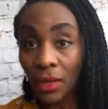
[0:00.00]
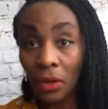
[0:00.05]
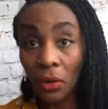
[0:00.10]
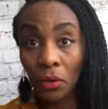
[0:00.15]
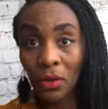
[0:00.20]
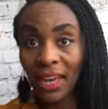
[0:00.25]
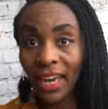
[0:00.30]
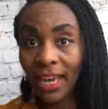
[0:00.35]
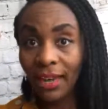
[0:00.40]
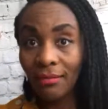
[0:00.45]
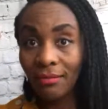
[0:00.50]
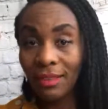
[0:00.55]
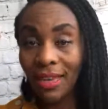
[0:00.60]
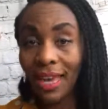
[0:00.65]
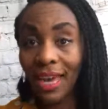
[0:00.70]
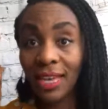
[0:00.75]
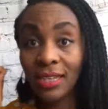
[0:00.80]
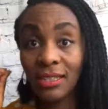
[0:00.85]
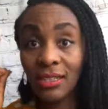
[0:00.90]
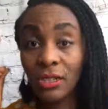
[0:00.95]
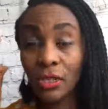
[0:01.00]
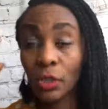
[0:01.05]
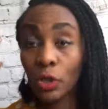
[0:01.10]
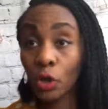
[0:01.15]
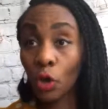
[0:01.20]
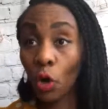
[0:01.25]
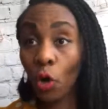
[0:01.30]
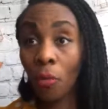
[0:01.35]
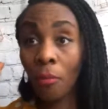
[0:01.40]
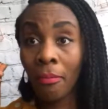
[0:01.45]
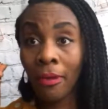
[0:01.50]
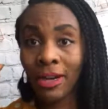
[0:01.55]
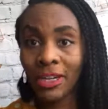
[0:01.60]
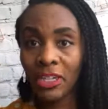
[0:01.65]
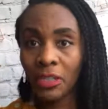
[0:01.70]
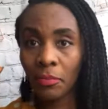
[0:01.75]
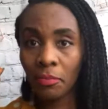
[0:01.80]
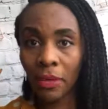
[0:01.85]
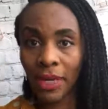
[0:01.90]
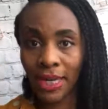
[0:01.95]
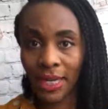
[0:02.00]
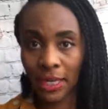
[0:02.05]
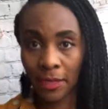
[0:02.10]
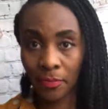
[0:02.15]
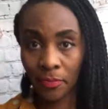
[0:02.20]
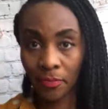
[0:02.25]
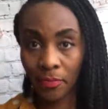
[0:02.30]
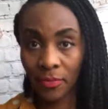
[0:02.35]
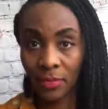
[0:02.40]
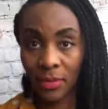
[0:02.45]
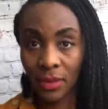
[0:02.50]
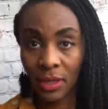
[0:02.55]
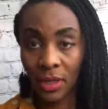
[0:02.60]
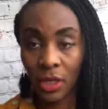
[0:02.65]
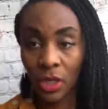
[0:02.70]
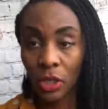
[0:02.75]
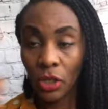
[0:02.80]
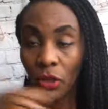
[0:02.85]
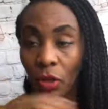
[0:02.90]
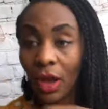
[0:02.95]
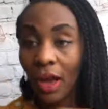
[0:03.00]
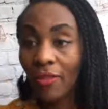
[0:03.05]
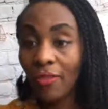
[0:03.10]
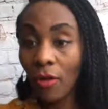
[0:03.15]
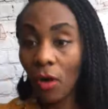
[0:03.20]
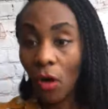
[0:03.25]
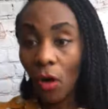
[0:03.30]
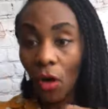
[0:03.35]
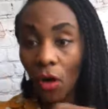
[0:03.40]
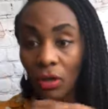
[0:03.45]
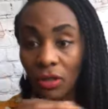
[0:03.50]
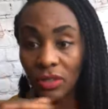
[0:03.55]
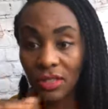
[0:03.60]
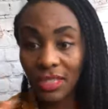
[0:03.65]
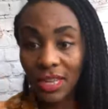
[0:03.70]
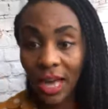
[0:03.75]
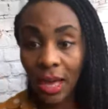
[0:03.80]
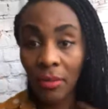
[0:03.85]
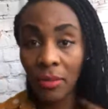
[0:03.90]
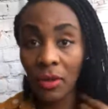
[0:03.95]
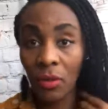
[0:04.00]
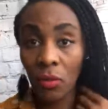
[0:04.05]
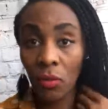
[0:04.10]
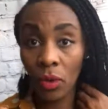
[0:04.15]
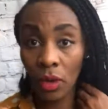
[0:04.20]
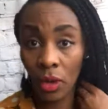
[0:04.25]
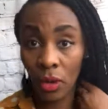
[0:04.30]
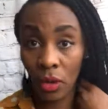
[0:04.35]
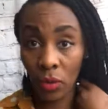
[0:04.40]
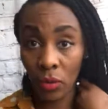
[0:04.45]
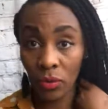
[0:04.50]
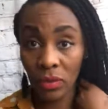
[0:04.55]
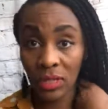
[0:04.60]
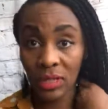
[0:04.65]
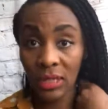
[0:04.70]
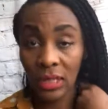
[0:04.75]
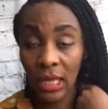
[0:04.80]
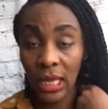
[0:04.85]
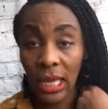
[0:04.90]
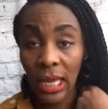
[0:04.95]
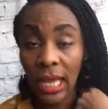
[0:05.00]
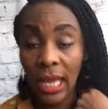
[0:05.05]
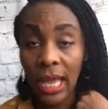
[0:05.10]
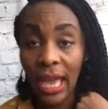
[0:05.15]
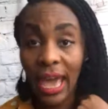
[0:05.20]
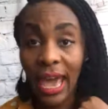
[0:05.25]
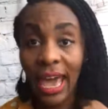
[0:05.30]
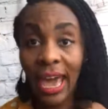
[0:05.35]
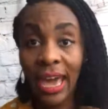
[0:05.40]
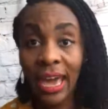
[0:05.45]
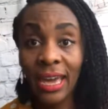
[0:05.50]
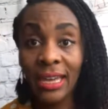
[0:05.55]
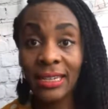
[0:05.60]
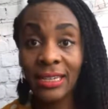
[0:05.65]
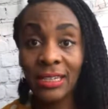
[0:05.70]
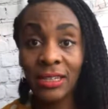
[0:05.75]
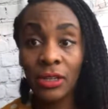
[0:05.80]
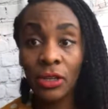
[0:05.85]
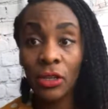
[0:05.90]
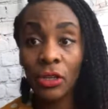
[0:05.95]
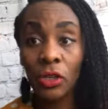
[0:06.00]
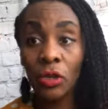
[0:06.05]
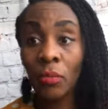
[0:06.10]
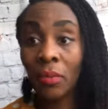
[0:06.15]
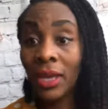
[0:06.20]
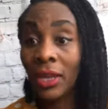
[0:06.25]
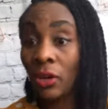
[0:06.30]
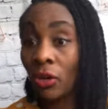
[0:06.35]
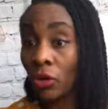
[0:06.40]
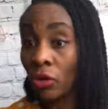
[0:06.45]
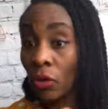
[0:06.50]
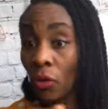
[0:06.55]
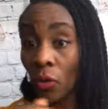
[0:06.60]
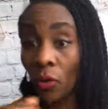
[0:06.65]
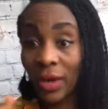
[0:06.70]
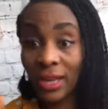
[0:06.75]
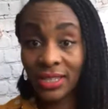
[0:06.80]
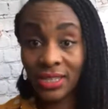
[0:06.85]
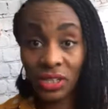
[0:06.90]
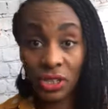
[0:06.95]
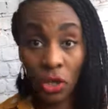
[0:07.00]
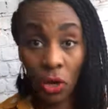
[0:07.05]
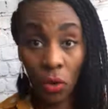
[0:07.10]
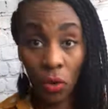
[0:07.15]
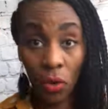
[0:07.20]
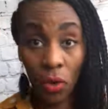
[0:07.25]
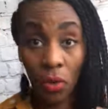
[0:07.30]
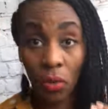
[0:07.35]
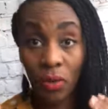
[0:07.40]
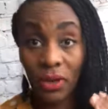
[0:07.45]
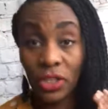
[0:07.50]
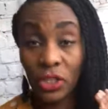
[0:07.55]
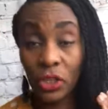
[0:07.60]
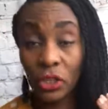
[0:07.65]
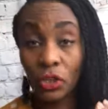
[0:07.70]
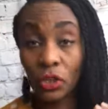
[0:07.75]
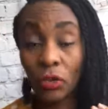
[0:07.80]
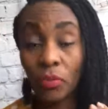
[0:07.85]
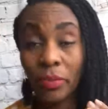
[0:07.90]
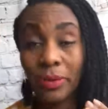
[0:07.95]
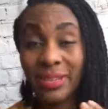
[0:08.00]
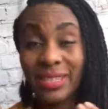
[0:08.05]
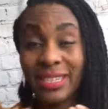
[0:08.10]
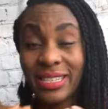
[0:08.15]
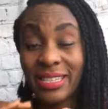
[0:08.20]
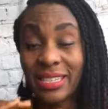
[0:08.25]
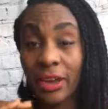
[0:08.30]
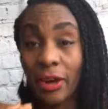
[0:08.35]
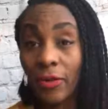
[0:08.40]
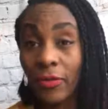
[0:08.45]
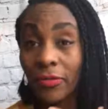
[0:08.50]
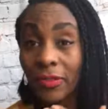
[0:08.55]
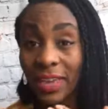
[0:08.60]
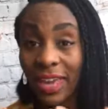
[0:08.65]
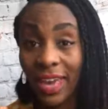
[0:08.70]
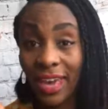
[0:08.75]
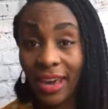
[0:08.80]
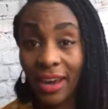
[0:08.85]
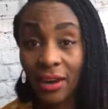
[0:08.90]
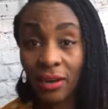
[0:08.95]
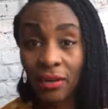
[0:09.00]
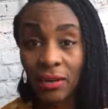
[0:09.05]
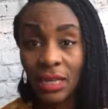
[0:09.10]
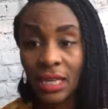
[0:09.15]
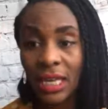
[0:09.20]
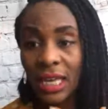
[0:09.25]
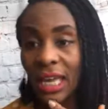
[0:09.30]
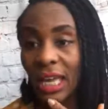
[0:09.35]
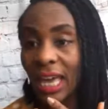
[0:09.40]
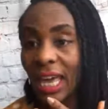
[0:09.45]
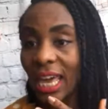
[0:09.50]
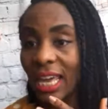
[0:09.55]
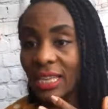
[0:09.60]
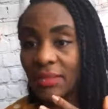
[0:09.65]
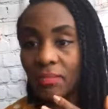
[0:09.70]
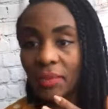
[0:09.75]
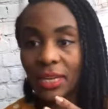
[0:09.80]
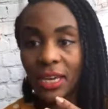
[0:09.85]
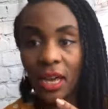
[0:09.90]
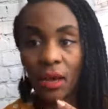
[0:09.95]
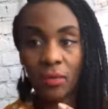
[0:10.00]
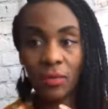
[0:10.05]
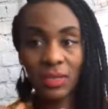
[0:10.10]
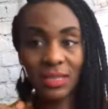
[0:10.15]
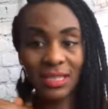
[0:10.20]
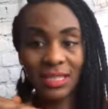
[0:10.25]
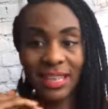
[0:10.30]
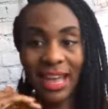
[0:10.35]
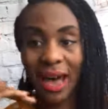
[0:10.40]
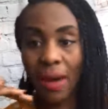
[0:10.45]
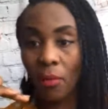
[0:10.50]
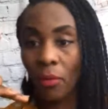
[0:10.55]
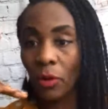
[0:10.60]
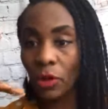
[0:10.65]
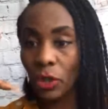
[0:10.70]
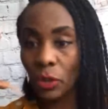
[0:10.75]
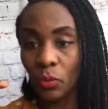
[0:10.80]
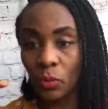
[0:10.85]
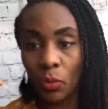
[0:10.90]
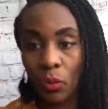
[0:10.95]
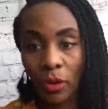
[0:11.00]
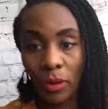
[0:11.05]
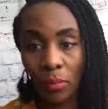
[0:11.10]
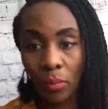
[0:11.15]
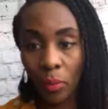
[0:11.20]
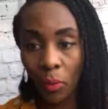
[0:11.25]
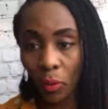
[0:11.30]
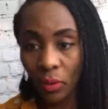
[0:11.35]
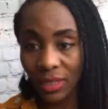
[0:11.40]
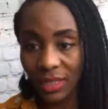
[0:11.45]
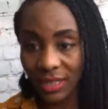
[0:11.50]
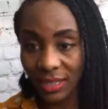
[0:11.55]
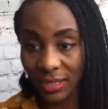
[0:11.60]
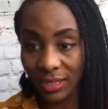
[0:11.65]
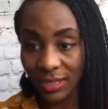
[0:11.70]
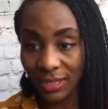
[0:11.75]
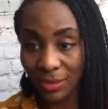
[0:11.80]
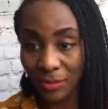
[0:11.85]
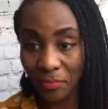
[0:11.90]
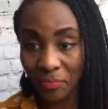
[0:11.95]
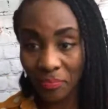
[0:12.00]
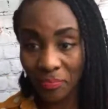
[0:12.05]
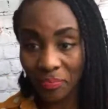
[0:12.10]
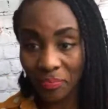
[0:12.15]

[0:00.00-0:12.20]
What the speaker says: Okay? It's so much money. You have all the time in the world and you may not know where to go or what to do, but self-care, it becomes that much more important.